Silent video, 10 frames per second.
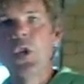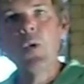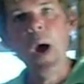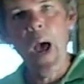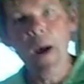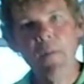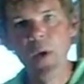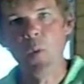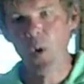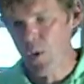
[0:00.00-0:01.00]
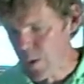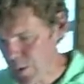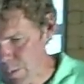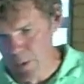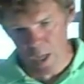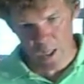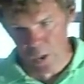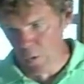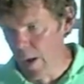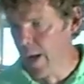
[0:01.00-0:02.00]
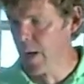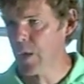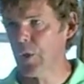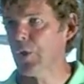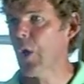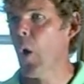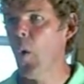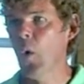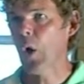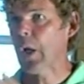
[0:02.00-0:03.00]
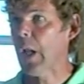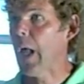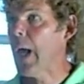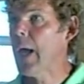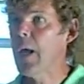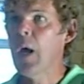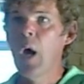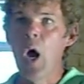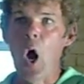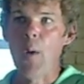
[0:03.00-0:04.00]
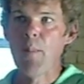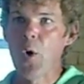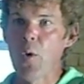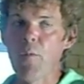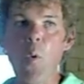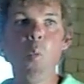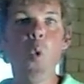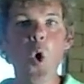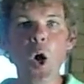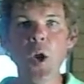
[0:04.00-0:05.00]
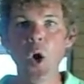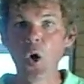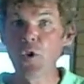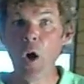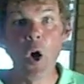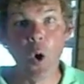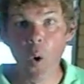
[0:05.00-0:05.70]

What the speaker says: you have there, whether it's some kind of granite or stone or clay or beautiful wood or tung